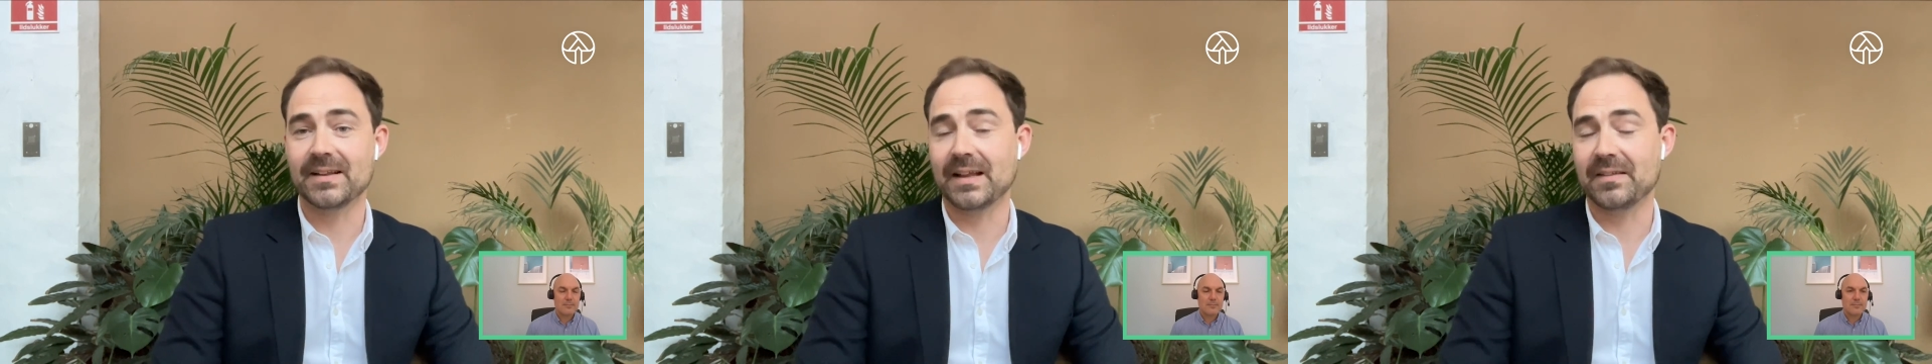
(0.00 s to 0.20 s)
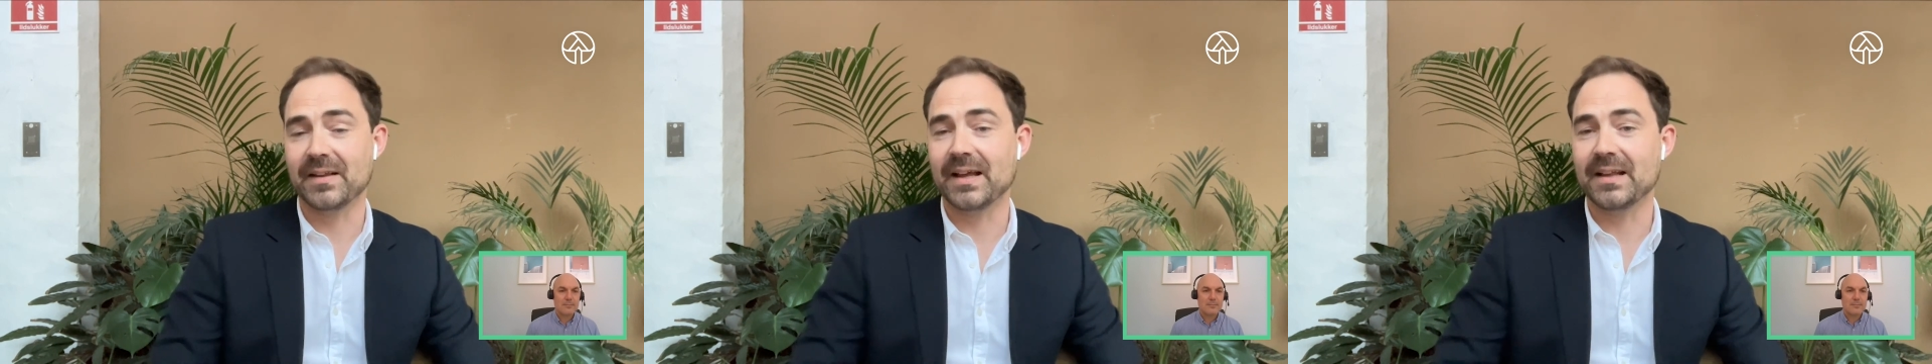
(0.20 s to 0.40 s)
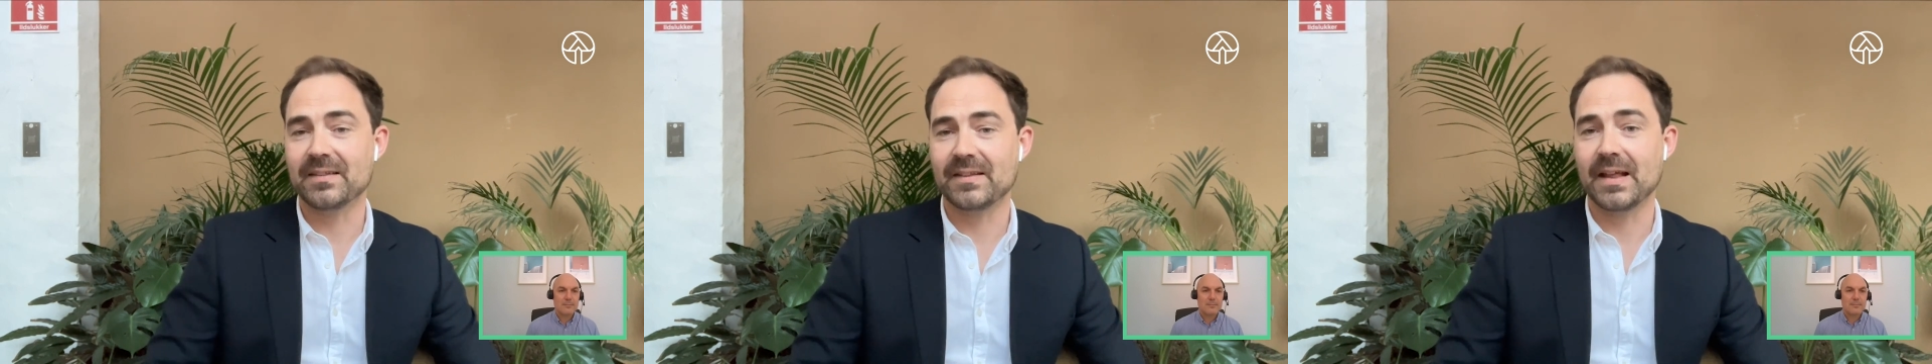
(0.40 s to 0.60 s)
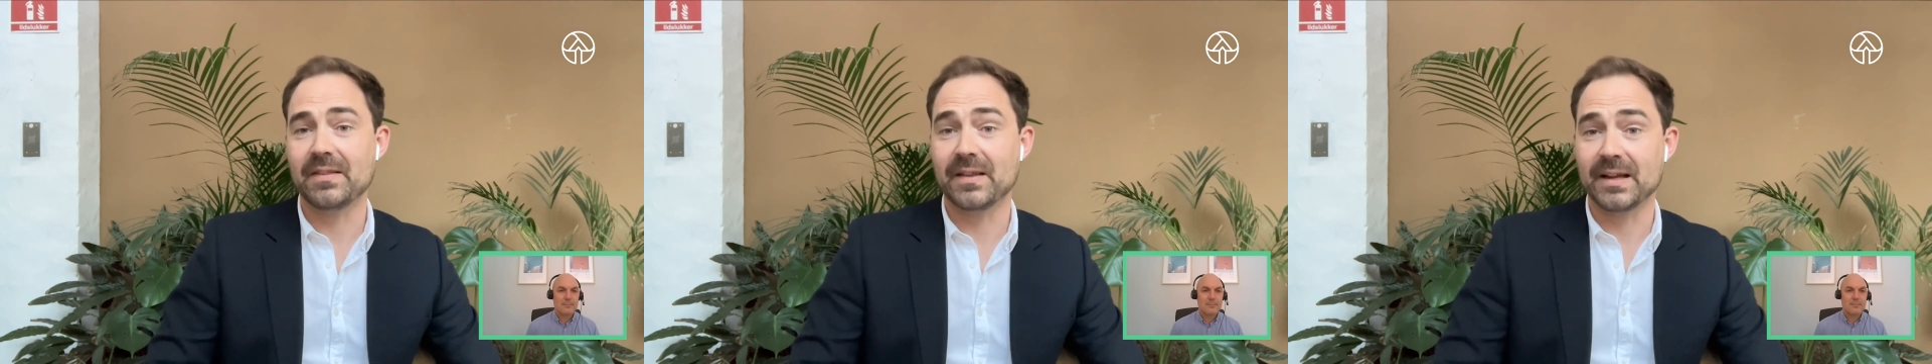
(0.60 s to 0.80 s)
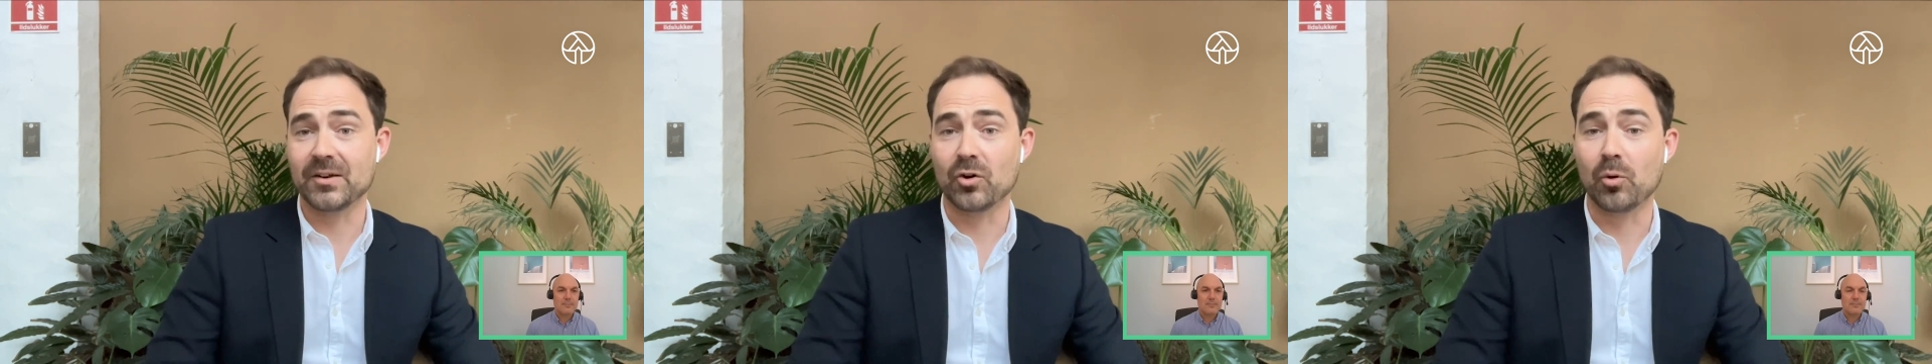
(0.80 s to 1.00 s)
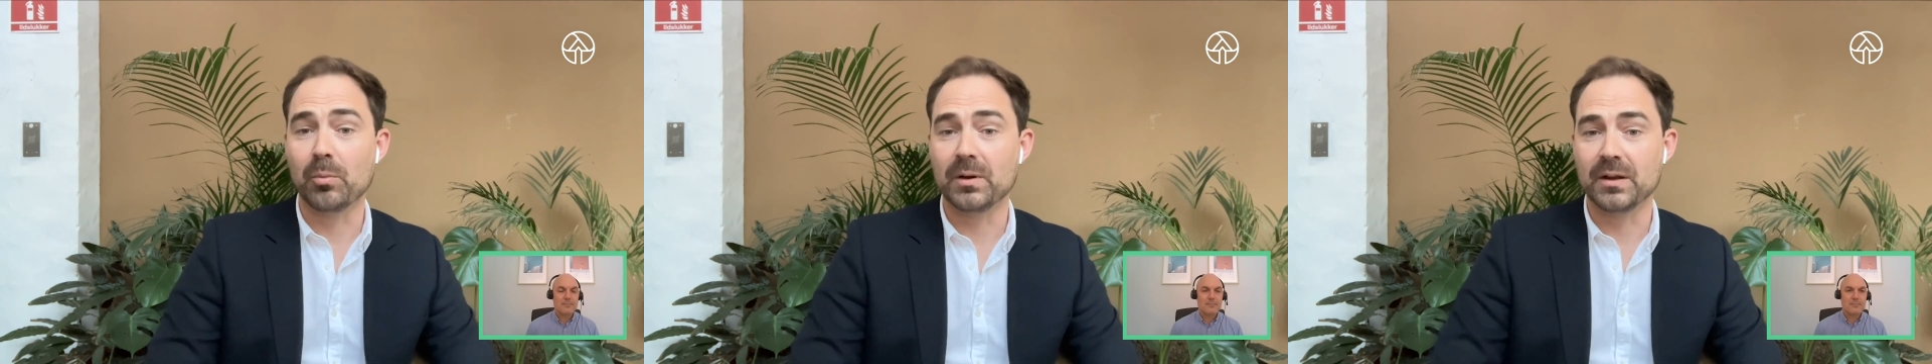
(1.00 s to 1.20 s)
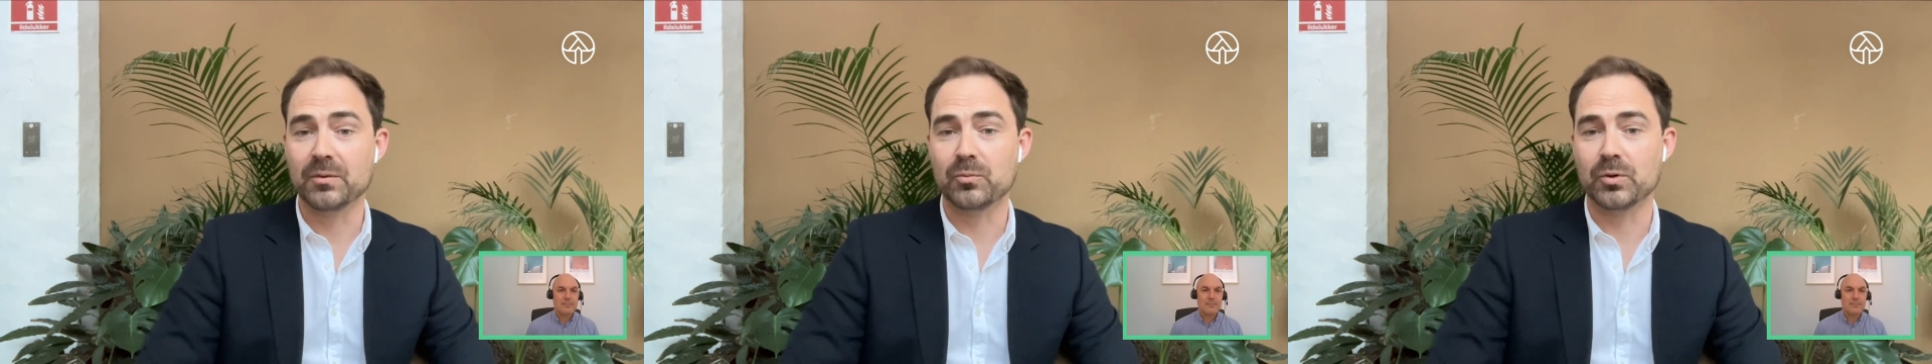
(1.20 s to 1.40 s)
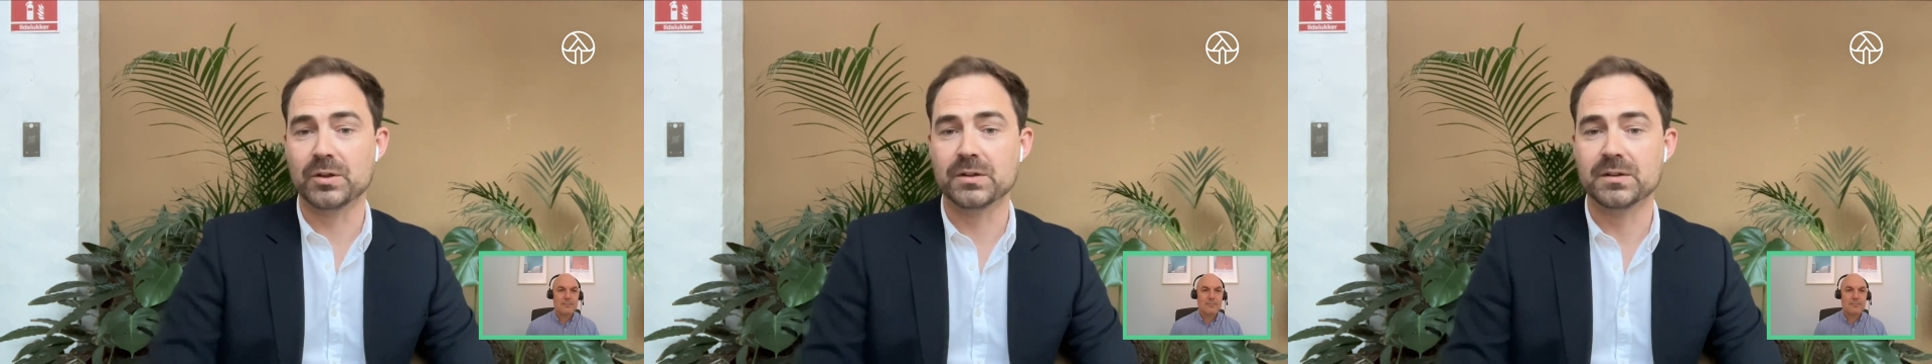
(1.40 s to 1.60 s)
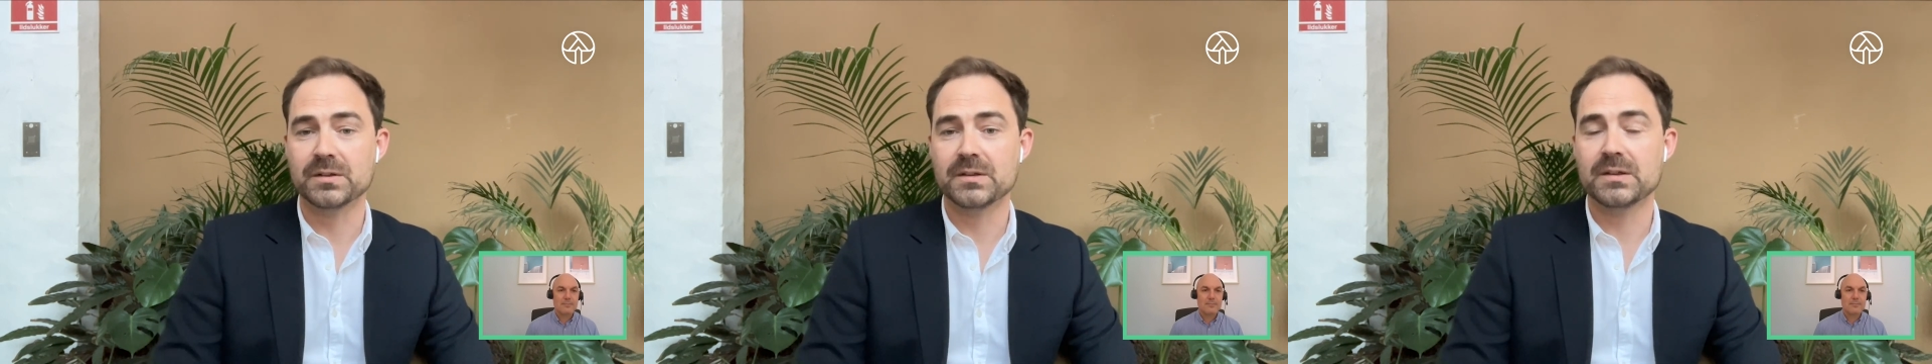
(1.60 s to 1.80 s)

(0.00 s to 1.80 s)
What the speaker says: they normally would,